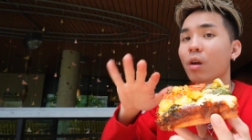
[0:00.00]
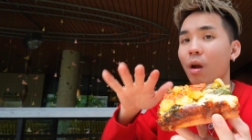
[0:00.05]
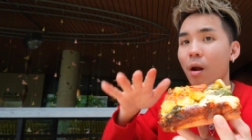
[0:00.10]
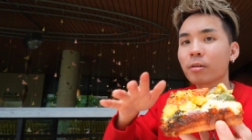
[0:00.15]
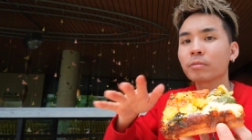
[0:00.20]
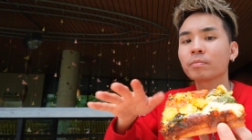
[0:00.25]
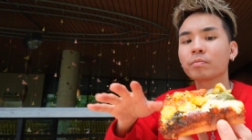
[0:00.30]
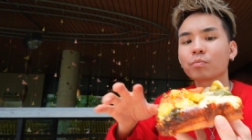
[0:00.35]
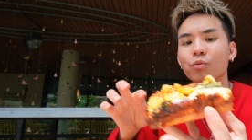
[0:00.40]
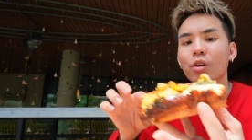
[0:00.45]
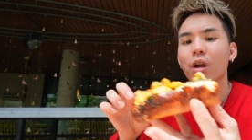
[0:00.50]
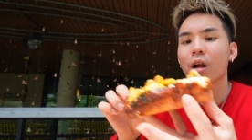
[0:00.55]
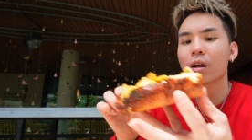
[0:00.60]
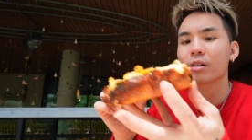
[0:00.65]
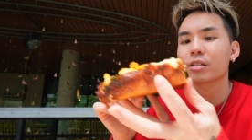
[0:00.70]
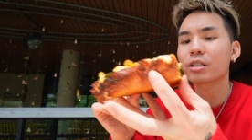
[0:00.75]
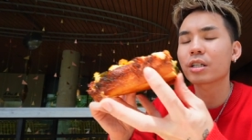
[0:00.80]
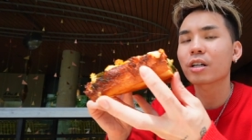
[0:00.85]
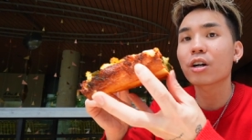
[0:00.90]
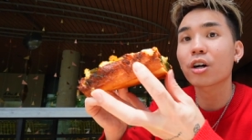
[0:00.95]

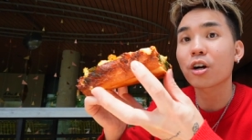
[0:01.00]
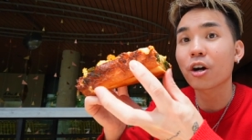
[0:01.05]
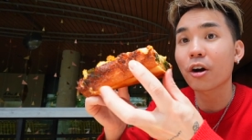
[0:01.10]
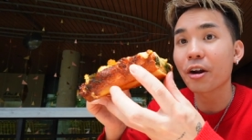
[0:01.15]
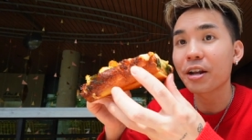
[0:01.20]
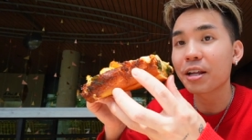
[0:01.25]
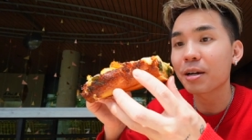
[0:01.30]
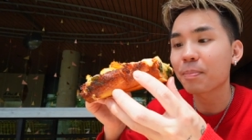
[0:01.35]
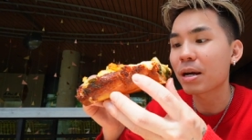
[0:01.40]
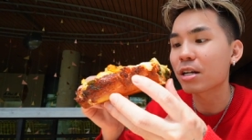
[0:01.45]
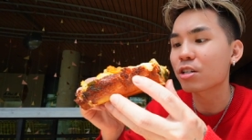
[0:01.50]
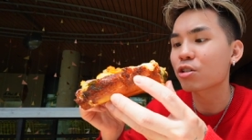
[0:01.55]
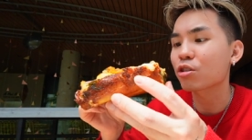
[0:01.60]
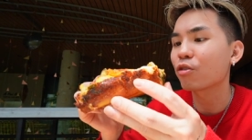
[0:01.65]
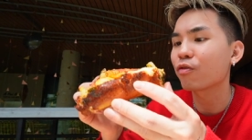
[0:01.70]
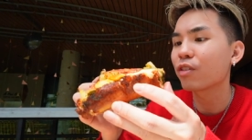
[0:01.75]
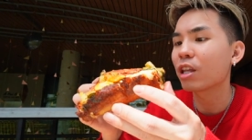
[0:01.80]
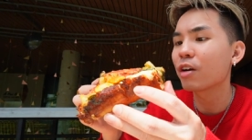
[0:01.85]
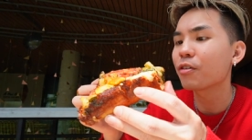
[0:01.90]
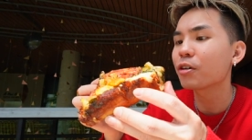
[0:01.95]
Mm. It's like a garlic
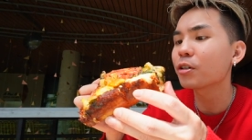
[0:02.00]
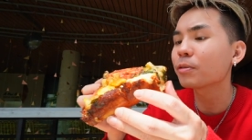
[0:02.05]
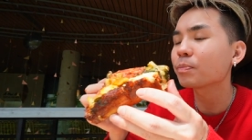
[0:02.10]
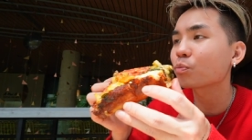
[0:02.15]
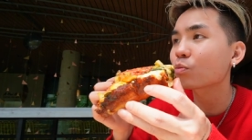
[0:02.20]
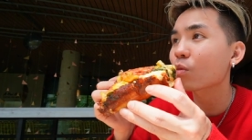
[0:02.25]
pesto flavor.